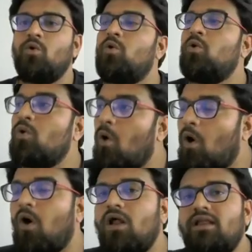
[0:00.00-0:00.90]
who
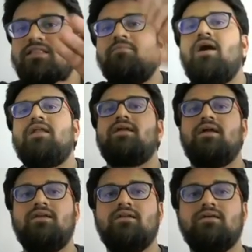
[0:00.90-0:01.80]
all in the
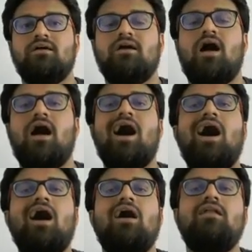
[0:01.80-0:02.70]
market
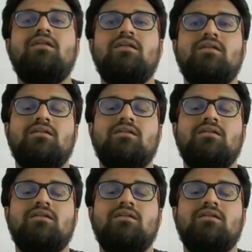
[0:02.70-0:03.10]
are